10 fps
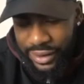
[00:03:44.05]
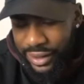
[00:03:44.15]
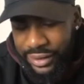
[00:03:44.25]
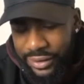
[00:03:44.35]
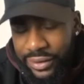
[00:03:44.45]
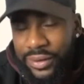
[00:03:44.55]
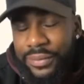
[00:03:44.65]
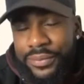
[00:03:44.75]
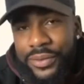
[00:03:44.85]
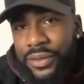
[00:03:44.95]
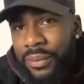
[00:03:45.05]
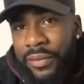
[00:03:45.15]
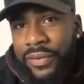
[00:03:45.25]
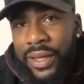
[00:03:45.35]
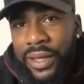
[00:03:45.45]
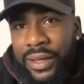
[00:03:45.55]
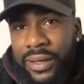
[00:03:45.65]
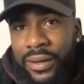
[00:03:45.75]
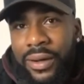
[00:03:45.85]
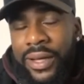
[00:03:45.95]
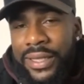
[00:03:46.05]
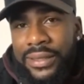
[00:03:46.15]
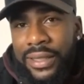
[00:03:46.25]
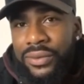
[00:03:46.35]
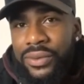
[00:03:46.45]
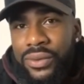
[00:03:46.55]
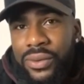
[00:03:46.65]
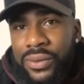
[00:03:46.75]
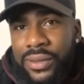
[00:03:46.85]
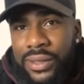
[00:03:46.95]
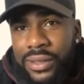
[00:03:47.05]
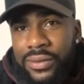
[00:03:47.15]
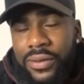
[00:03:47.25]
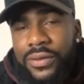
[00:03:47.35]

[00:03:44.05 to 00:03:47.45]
and um, some of the artists that do solo thing as well.